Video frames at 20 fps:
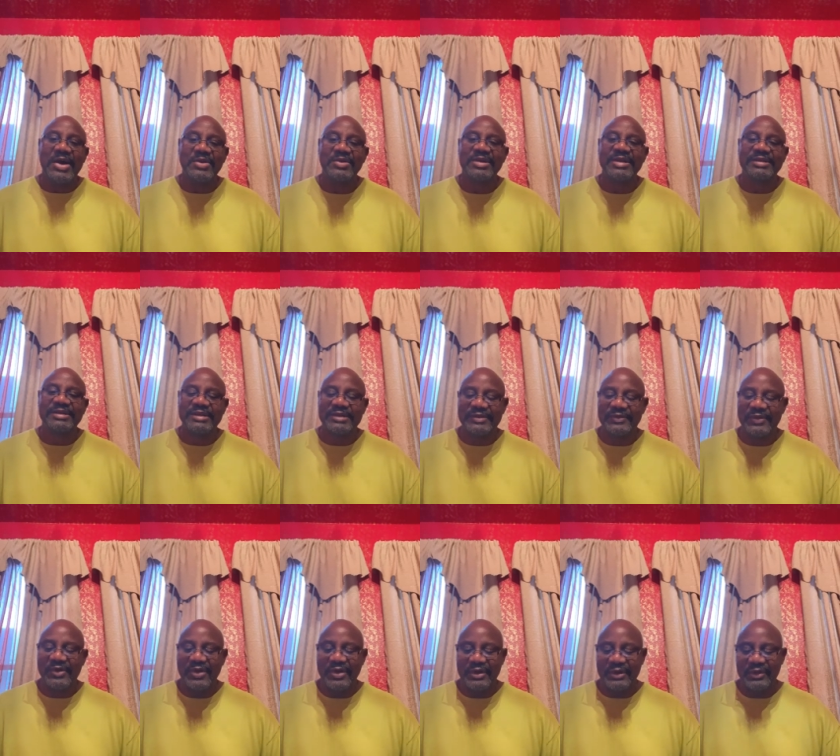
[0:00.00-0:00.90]
Who this is
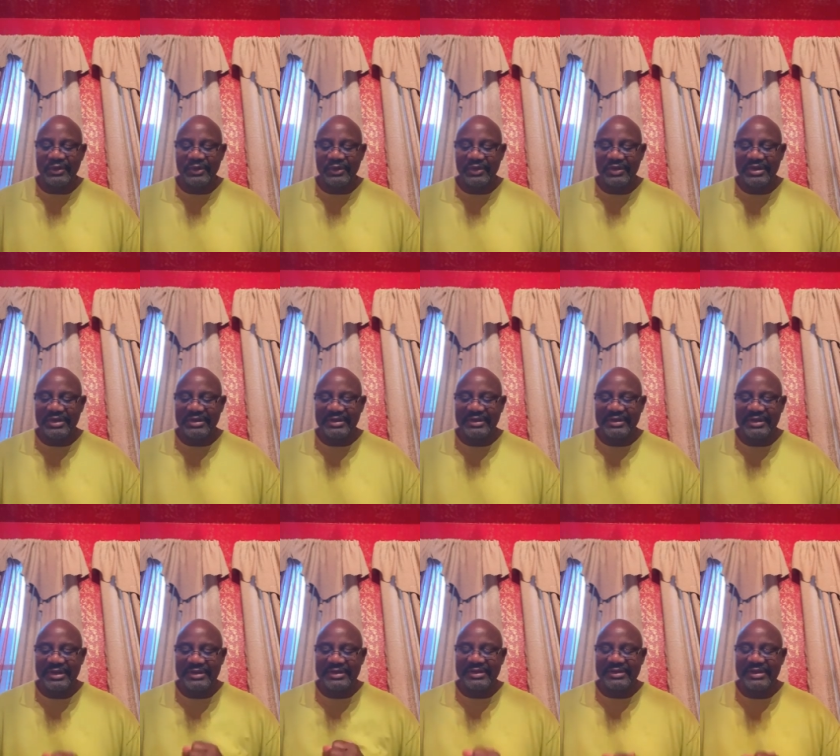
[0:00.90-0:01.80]
for, I know it.
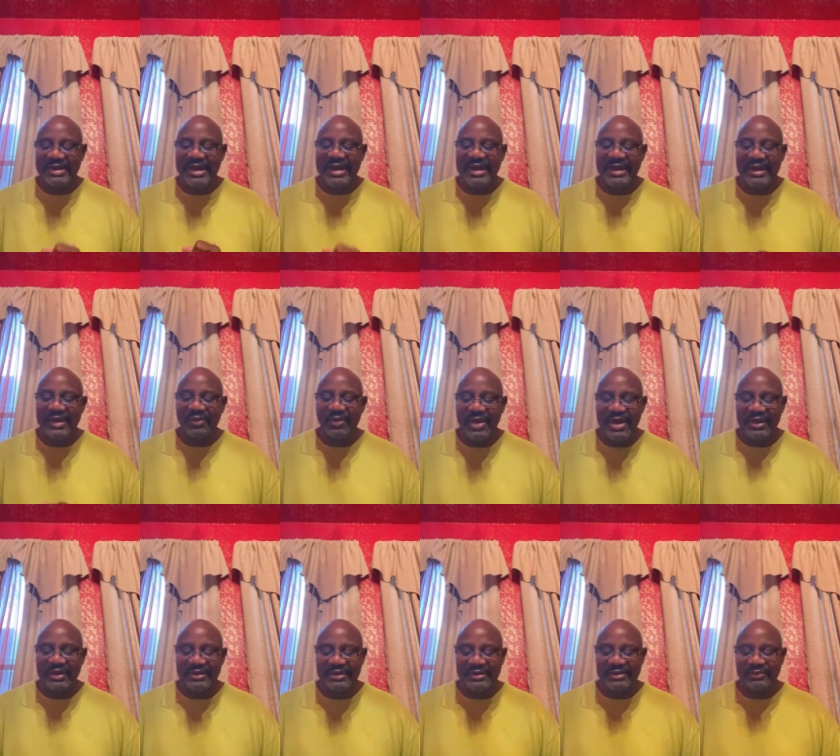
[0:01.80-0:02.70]
This is all I
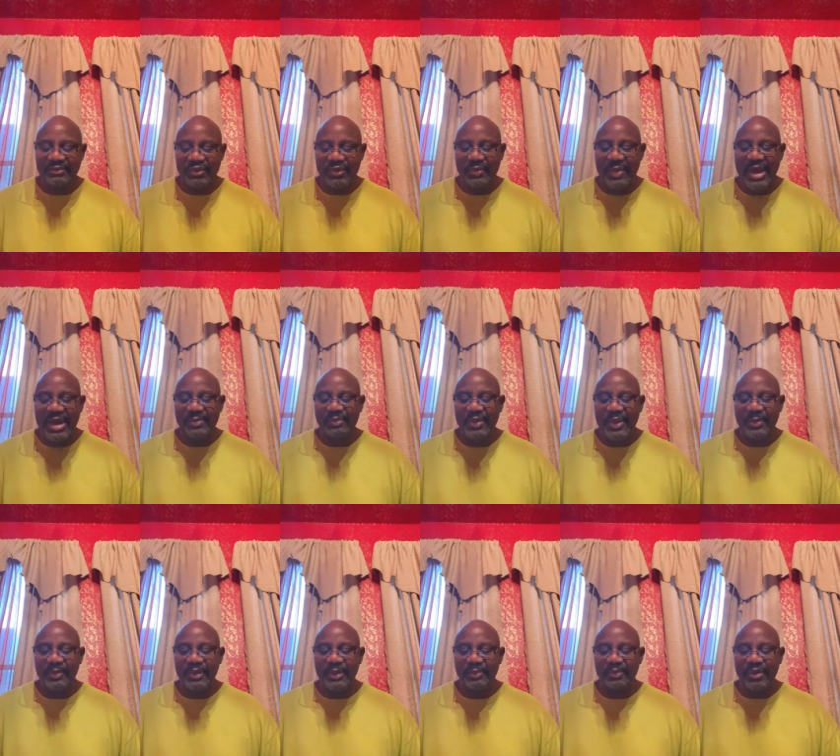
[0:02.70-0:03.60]
wanted to remind
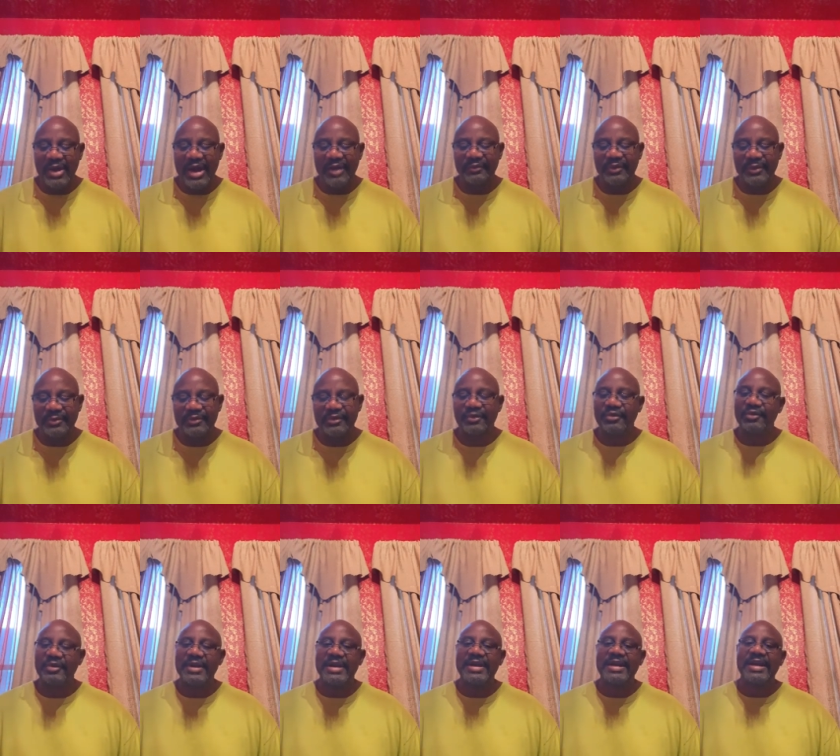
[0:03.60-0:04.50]
people of Proverbs
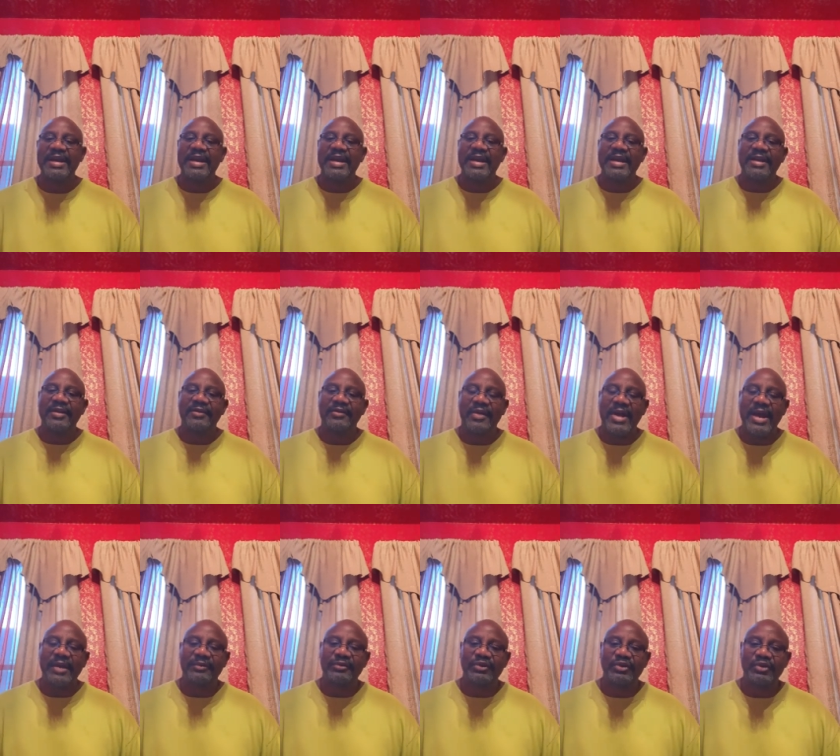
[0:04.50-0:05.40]
3
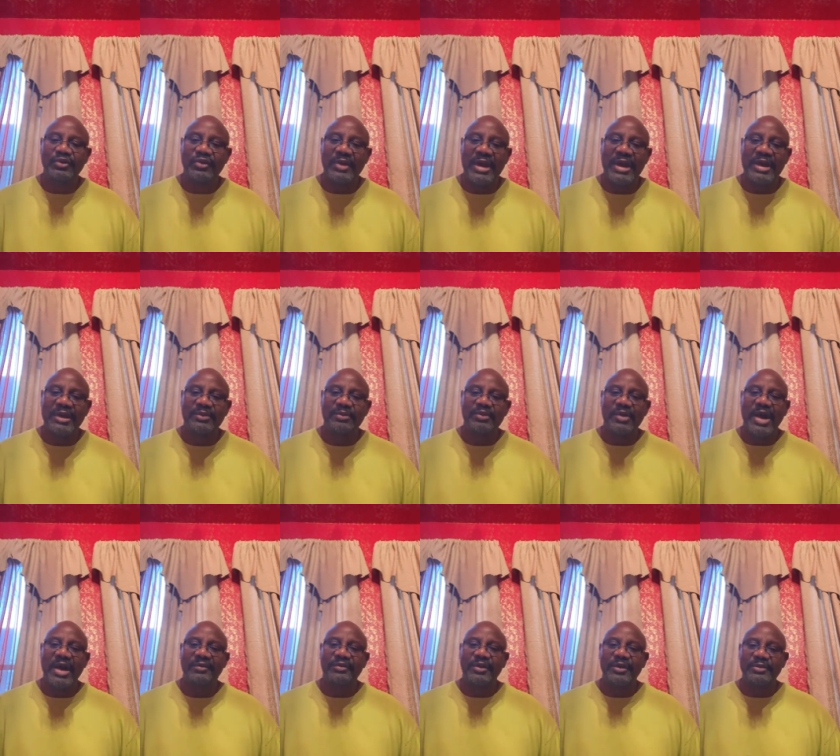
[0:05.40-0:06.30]
5 through 8.
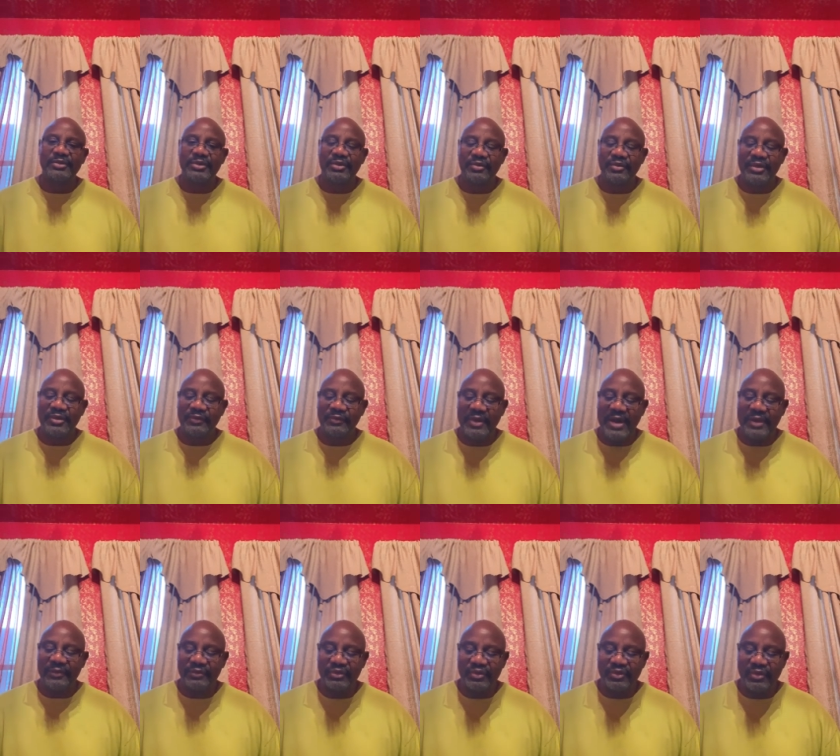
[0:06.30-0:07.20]
Proverbs 3,
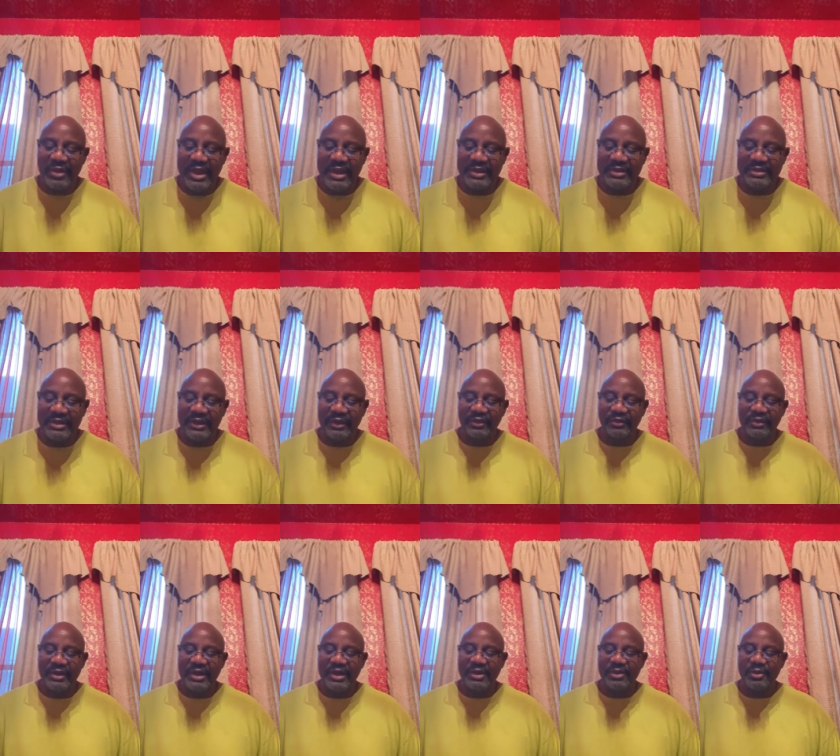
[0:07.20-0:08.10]
5 through 8. I
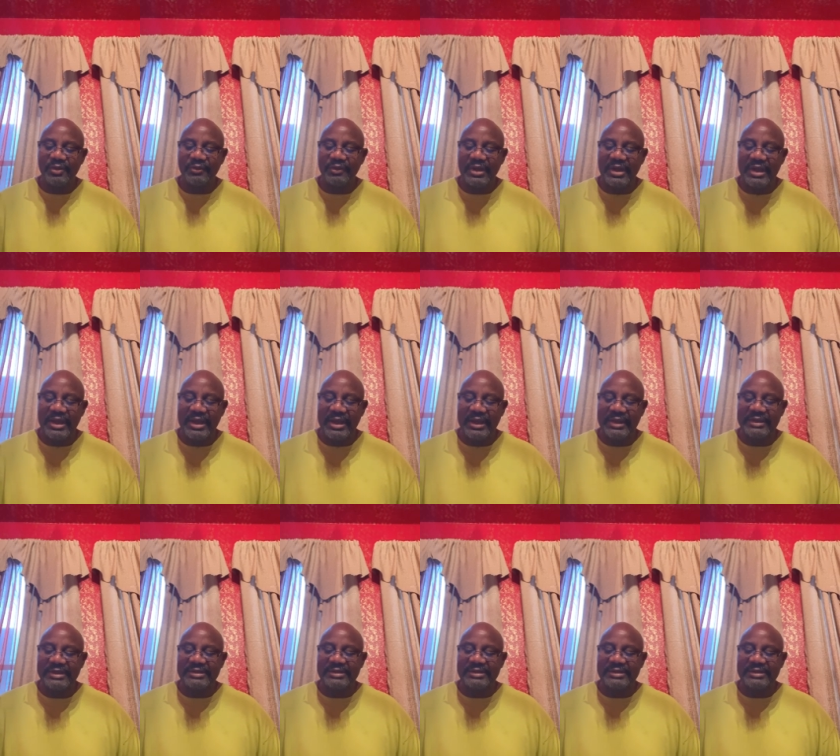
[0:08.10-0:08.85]
can read it over again.